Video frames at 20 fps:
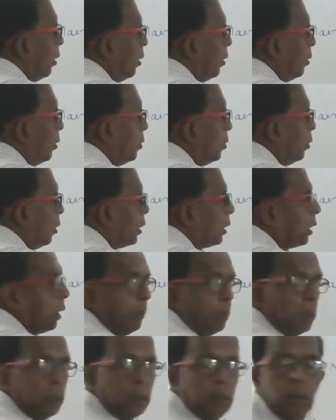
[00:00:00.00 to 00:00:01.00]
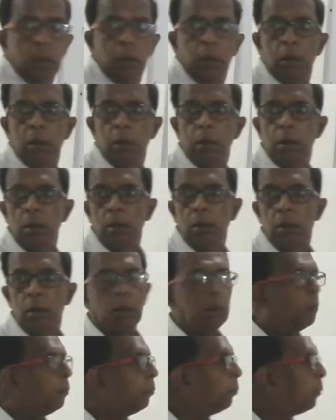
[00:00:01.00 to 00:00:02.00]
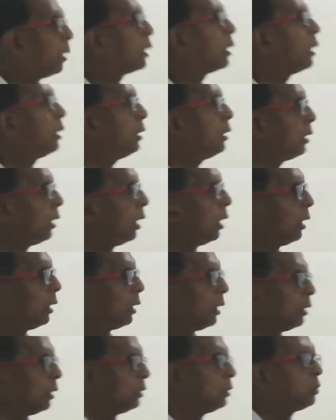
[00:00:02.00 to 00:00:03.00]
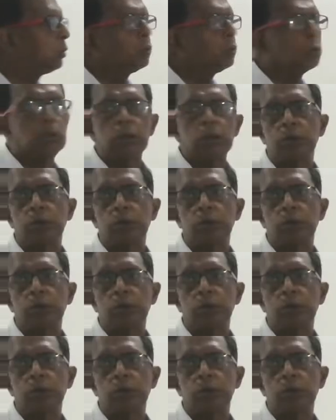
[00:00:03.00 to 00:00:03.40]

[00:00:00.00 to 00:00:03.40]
You are giving mechanical energy to this